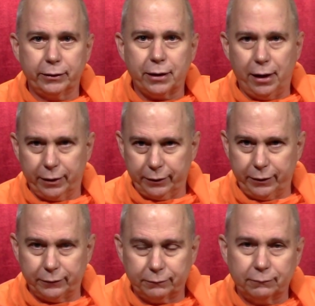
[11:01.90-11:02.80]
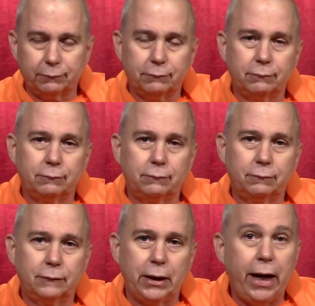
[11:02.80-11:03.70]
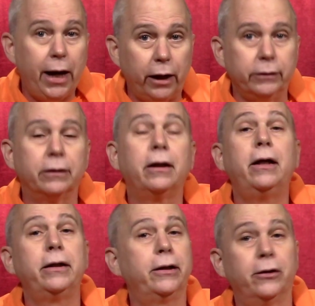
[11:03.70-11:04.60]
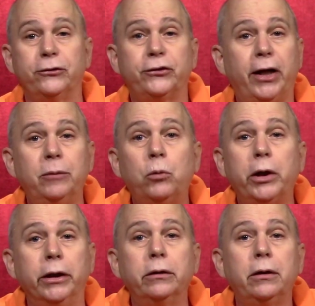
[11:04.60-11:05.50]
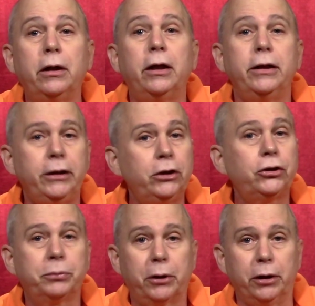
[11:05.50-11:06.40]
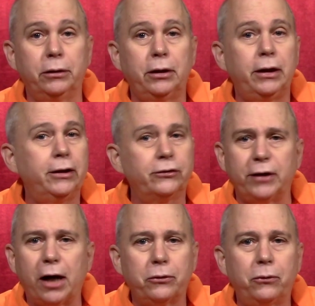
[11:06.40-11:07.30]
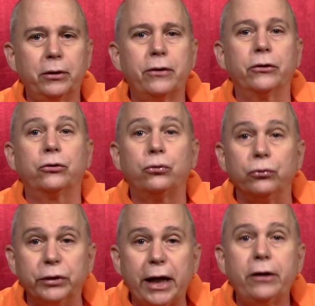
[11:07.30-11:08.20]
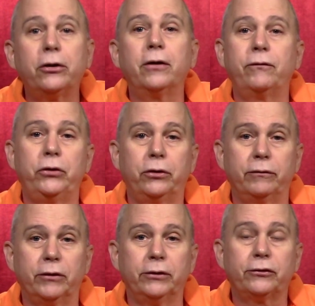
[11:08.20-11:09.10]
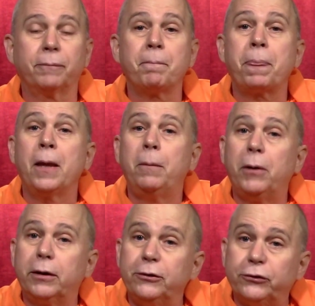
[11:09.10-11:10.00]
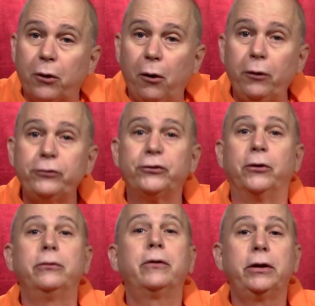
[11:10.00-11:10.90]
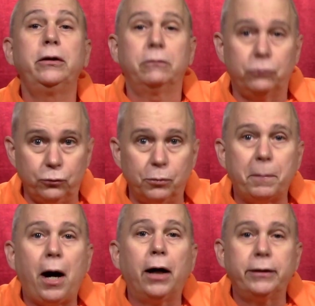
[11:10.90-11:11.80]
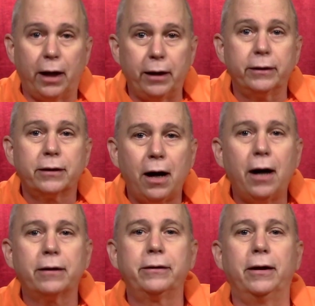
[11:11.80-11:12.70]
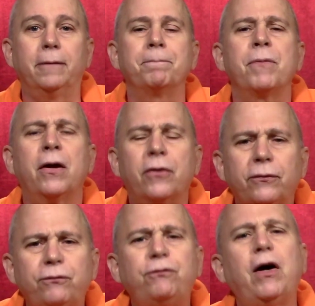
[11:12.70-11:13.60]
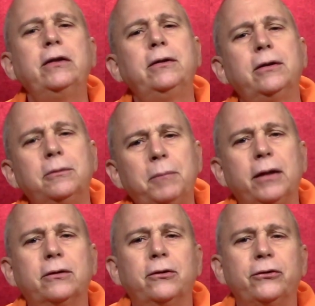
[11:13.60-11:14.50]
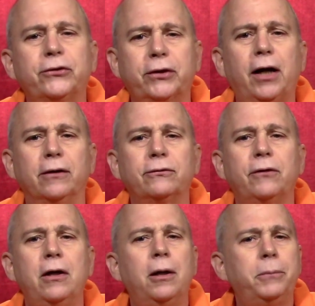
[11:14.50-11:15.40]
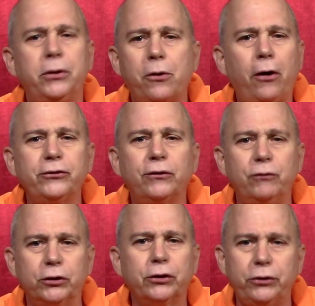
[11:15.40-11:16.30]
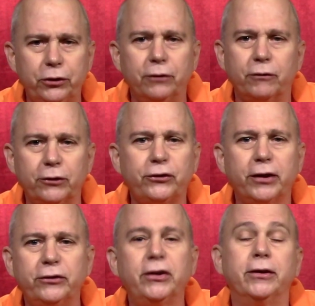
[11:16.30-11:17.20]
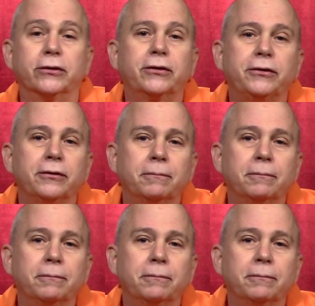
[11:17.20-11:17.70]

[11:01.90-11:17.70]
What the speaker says: karana. And in the same way, Ishvara is not only the creator of the universe, but is also the upadana karana, the fundamental stuff because of which the universe exists,